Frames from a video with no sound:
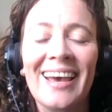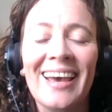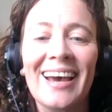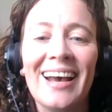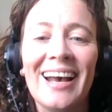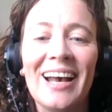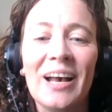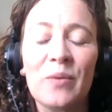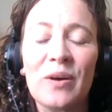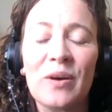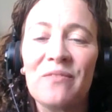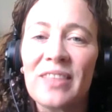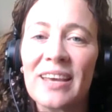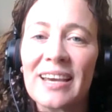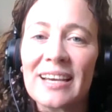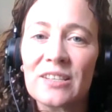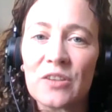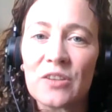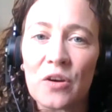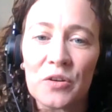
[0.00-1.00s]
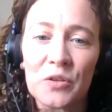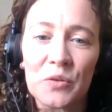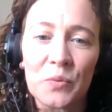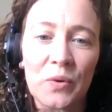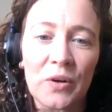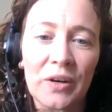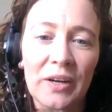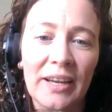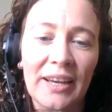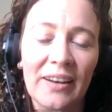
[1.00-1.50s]
if things aren't
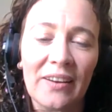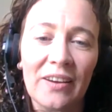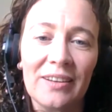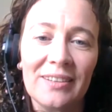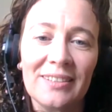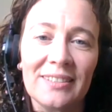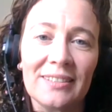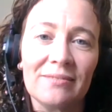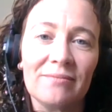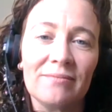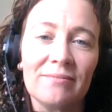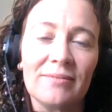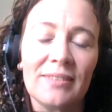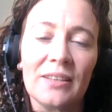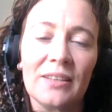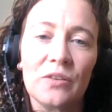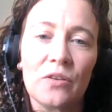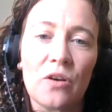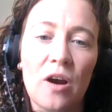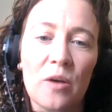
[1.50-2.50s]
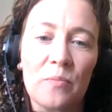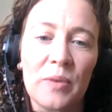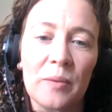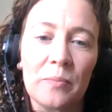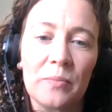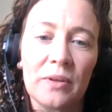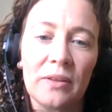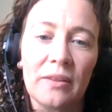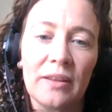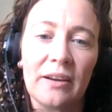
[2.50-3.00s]
working out, that there are
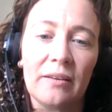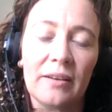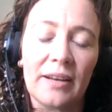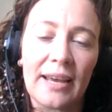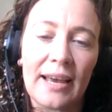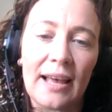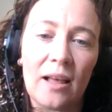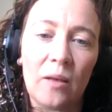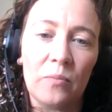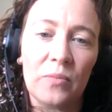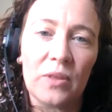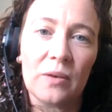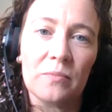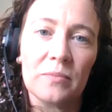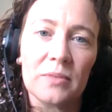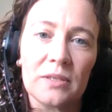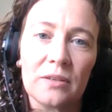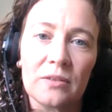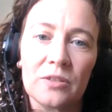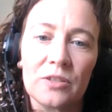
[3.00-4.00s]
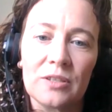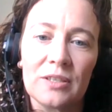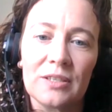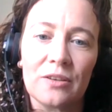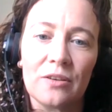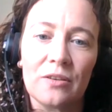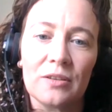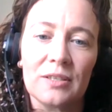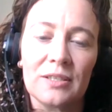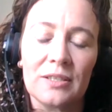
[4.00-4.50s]
people there to help them, such as
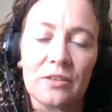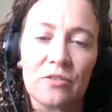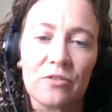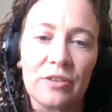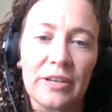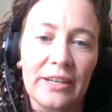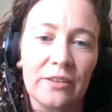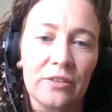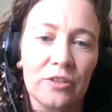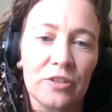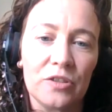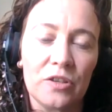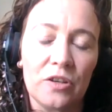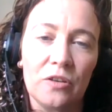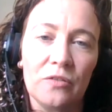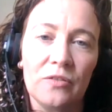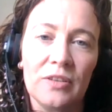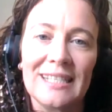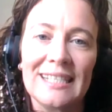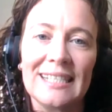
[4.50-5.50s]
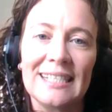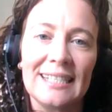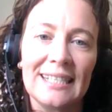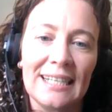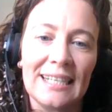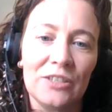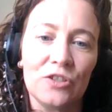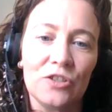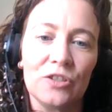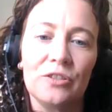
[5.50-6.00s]
us, the career service and
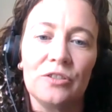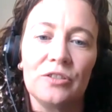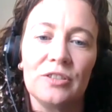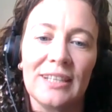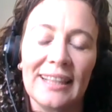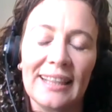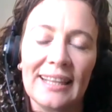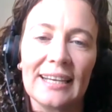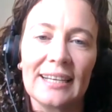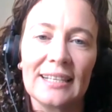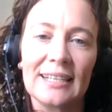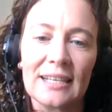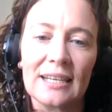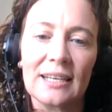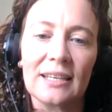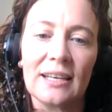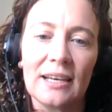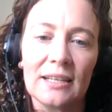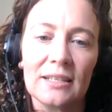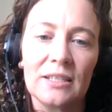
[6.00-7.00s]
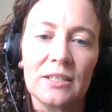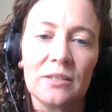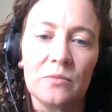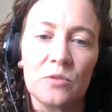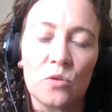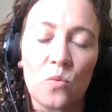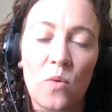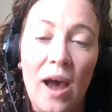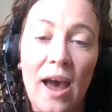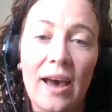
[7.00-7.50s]
teachers and things like that.
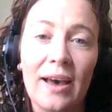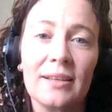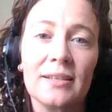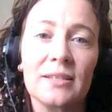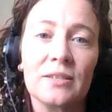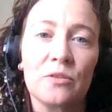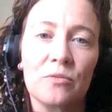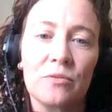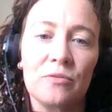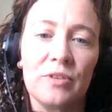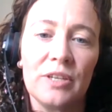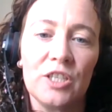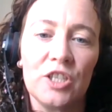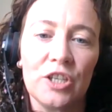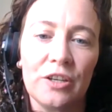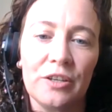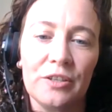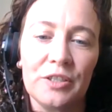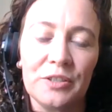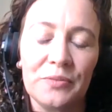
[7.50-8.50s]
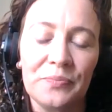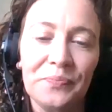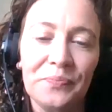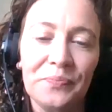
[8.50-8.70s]
So reach out.